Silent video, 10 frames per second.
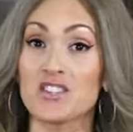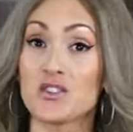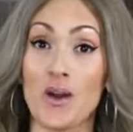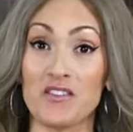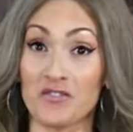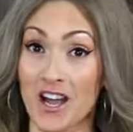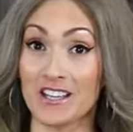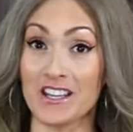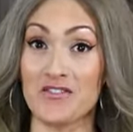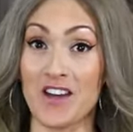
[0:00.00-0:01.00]
So I
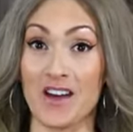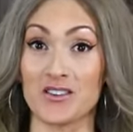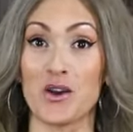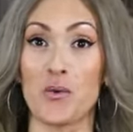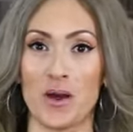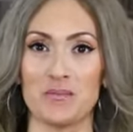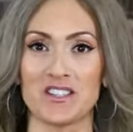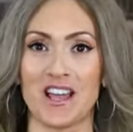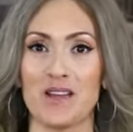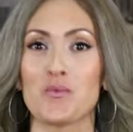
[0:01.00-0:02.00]
finally found a
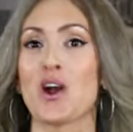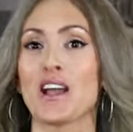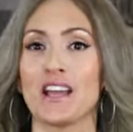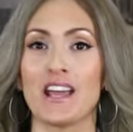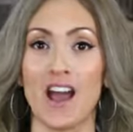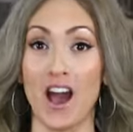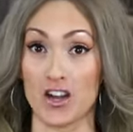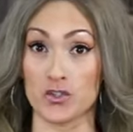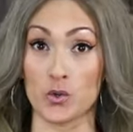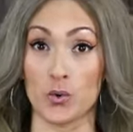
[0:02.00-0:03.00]
website where I can get
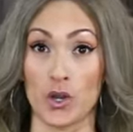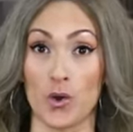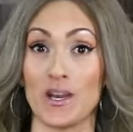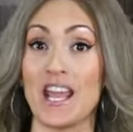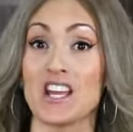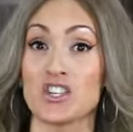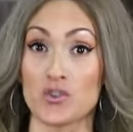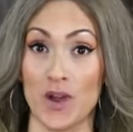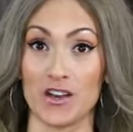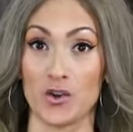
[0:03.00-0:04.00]
hydroquinone and
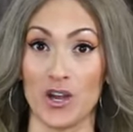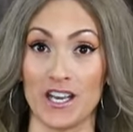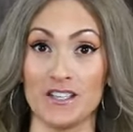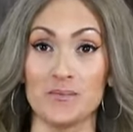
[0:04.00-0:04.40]
tretinoin,